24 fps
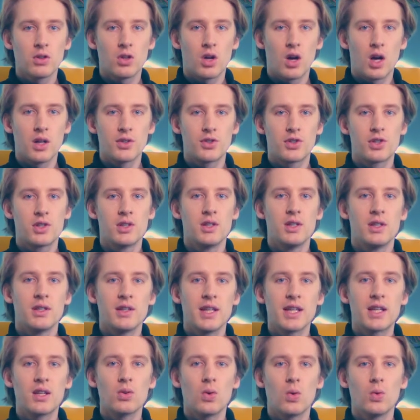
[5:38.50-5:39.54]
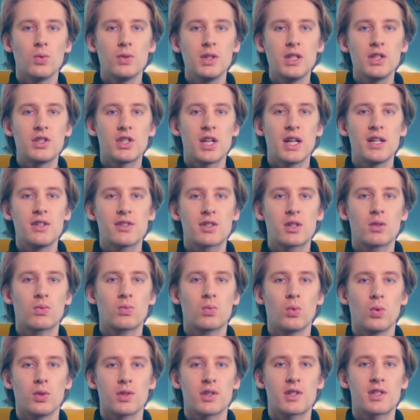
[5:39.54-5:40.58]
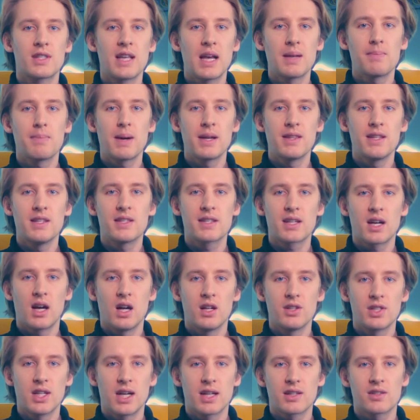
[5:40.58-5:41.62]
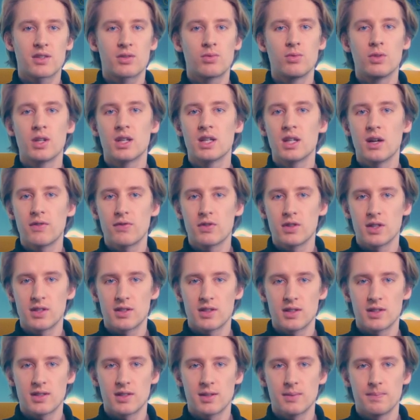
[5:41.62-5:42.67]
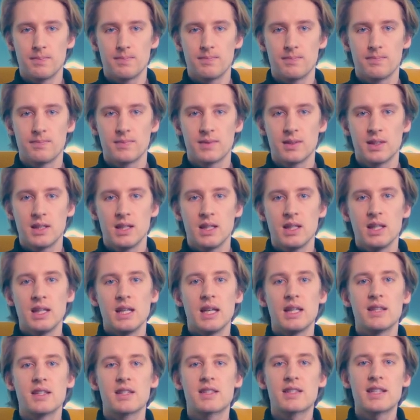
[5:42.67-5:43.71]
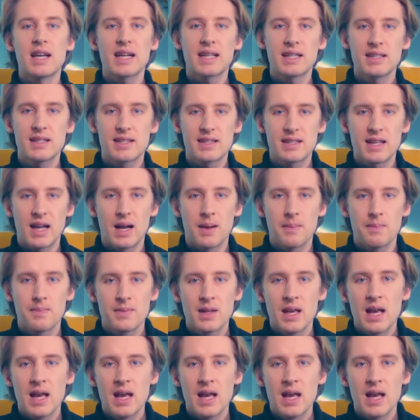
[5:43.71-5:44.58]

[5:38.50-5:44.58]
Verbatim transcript: launch, they can only change the rules set by these contracts through the governance system. In the second step,